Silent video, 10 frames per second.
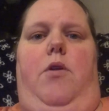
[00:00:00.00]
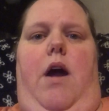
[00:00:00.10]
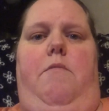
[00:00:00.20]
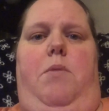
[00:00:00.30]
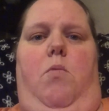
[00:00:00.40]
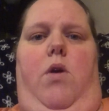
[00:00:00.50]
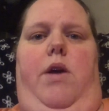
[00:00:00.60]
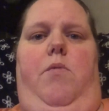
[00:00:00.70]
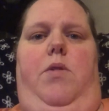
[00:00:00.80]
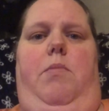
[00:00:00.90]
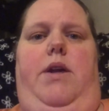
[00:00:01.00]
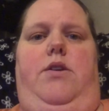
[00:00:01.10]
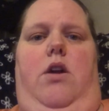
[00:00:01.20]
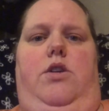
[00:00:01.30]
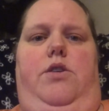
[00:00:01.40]
I've been working with my
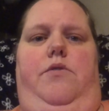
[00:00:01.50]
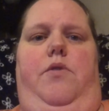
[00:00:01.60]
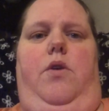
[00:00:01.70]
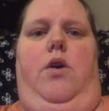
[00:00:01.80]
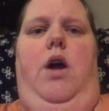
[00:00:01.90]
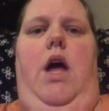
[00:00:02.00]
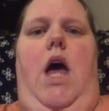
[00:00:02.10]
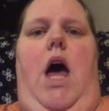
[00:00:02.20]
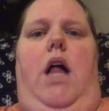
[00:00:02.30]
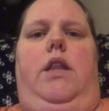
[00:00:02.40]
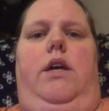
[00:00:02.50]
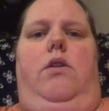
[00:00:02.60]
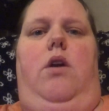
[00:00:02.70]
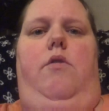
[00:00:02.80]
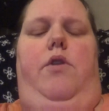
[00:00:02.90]
doctor for a
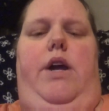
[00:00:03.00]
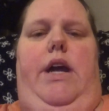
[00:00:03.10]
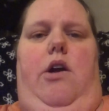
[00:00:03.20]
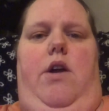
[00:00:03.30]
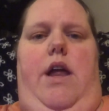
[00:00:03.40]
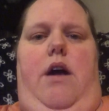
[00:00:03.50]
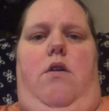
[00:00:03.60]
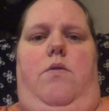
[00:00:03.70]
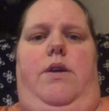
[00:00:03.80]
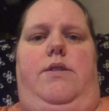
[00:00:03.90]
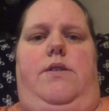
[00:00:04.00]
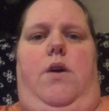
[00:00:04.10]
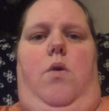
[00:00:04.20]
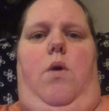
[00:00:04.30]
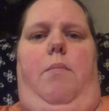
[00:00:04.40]
little over a year now, and
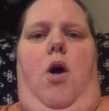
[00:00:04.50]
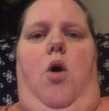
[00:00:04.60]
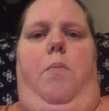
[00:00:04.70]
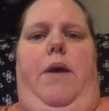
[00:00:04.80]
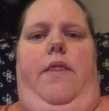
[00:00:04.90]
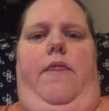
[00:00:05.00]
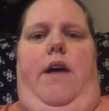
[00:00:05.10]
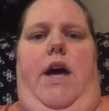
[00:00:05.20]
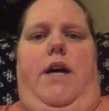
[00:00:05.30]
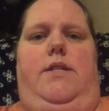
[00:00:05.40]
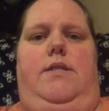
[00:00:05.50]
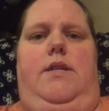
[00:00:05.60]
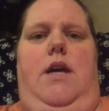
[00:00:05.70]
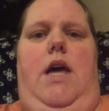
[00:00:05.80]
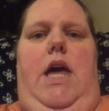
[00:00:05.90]
so I'm hoping that
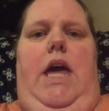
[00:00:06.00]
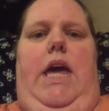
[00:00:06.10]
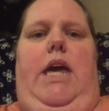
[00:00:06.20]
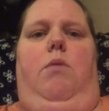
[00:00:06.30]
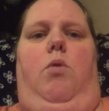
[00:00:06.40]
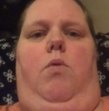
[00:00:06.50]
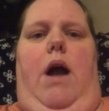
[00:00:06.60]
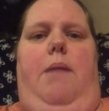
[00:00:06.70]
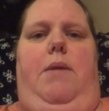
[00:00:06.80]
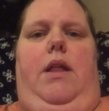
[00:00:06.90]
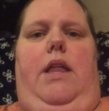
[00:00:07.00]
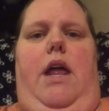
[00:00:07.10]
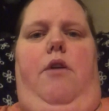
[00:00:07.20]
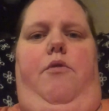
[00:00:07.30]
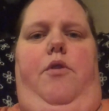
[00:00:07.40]
he will write me a
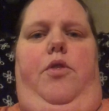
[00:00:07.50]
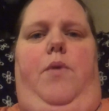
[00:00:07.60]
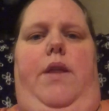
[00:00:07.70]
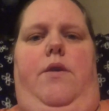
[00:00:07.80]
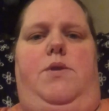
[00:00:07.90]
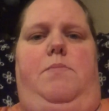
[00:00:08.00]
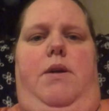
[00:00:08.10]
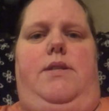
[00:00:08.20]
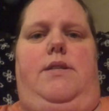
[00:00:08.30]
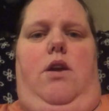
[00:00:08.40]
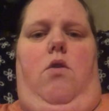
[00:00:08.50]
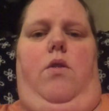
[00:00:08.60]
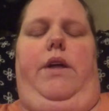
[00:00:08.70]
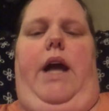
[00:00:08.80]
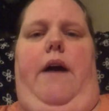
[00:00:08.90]
letter for 3 of those months, and I'll
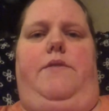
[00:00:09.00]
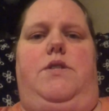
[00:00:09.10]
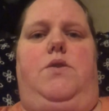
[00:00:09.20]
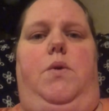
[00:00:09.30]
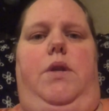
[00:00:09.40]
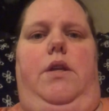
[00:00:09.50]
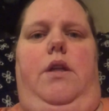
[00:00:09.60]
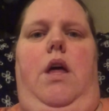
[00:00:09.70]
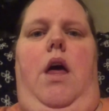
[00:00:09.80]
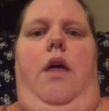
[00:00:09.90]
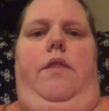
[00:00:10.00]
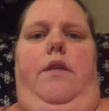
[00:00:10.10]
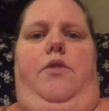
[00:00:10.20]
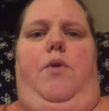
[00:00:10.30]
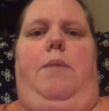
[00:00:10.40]
only have to do the
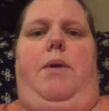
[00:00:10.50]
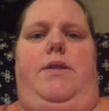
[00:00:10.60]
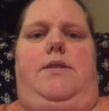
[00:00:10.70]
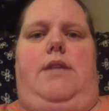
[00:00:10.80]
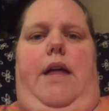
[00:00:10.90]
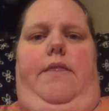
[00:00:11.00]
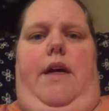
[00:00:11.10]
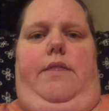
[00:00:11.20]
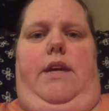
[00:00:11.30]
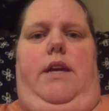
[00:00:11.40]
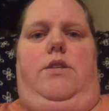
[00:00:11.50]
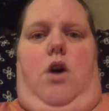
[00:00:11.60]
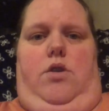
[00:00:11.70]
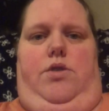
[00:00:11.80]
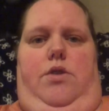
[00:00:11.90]
3 months that
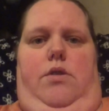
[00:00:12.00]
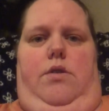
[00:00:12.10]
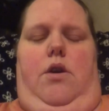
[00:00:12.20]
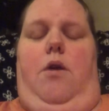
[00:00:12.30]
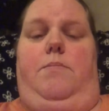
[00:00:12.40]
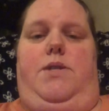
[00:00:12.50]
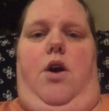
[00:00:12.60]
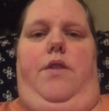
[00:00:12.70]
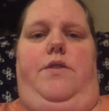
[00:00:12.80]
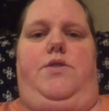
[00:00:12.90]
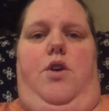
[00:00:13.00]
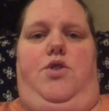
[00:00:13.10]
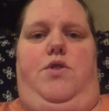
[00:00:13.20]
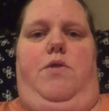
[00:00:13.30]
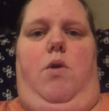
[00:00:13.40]
the
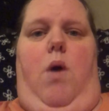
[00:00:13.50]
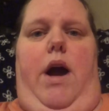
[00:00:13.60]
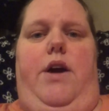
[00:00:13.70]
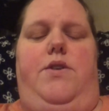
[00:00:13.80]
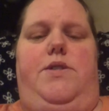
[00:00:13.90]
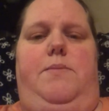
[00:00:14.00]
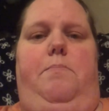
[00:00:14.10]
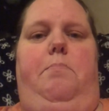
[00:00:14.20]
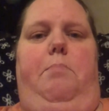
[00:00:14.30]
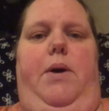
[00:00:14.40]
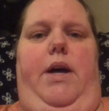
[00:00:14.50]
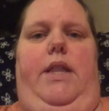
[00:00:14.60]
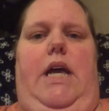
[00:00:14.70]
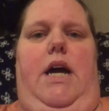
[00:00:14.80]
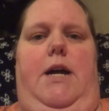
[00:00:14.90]
surgeon requires.
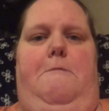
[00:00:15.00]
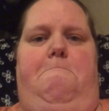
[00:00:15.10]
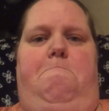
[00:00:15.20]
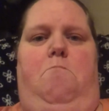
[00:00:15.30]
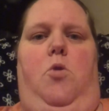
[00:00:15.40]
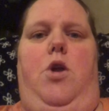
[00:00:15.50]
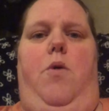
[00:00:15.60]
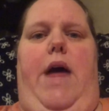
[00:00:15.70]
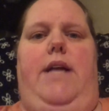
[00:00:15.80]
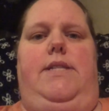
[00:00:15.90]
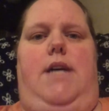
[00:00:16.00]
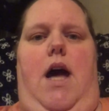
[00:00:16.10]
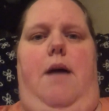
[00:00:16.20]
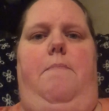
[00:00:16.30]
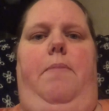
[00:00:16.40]
But we'll know that in
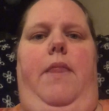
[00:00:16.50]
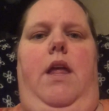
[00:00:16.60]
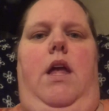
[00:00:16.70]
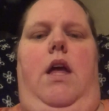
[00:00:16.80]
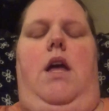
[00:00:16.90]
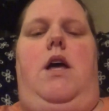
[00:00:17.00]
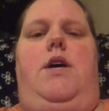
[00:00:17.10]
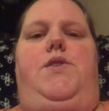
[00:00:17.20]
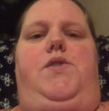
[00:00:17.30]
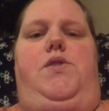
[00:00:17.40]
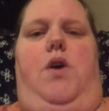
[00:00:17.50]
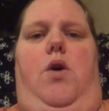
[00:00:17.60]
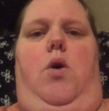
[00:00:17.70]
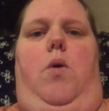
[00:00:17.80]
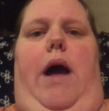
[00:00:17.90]
time.
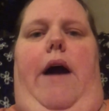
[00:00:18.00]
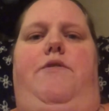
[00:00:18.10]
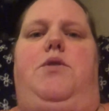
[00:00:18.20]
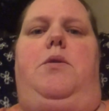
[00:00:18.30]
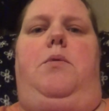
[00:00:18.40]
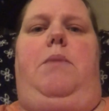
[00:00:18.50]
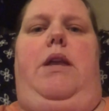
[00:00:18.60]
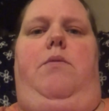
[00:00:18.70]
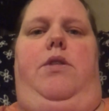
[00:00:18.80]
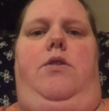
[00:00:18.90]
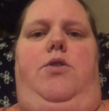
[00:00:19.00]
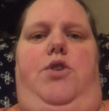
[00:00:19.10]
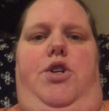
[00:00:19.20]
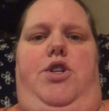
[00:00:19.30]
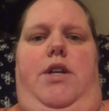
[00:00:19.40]
So after meeting with the
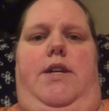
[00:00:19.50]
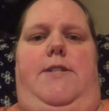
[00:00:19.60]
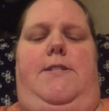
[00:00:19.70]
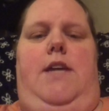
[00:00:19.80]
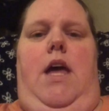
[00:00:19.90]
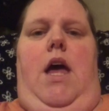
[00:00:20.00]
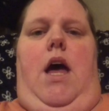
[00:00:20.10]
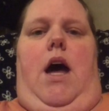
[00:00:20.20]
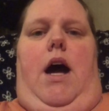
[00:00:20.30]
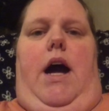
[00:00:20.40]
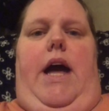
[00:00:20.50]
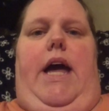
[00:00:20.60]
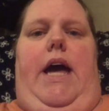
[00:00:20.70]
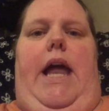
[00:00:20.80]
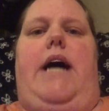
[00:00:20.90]
nutritionist, I
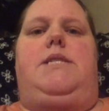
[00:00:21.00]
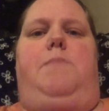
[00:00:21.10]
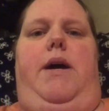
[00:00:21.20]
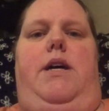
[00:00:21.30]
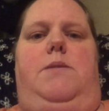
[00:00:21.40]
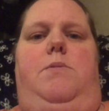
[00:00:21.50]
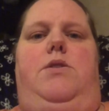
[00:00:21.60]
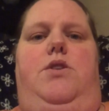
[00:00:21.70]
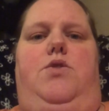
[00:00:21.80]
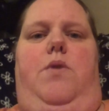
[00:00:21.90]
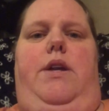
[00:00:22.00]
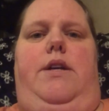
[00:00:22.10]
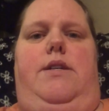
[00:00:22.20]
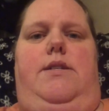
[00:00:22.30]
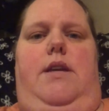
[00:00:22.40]
had asked my husband to join
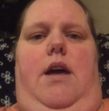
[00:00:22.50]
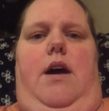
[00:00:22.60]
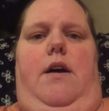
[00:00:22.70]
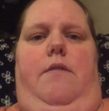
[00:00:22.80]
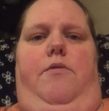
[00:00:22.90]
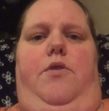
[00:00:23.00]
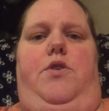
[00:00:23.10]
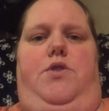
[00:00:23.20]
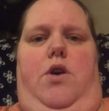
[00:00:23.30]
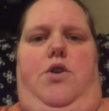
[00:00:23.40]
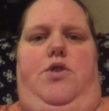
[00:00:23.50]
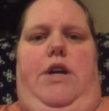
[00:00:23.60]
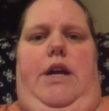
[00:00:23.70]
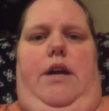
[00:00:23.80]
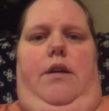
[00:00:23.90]
us for the
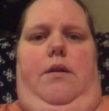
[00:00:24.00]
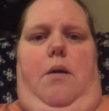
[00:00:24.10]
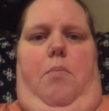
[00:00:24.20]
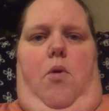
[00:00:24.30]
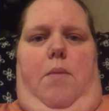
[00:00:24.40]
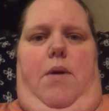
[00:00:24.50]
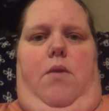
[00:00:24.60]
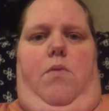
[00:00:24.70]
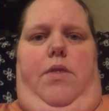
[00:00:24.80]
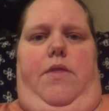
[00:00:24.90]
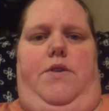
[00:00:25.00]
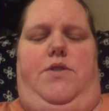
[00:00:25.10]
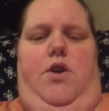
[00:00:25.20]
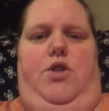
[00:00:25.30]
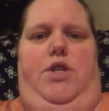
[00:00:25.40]
surgery appointment with the
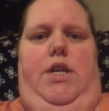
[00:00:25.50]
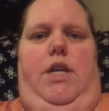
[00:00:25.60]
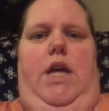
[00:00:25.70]
surgeon.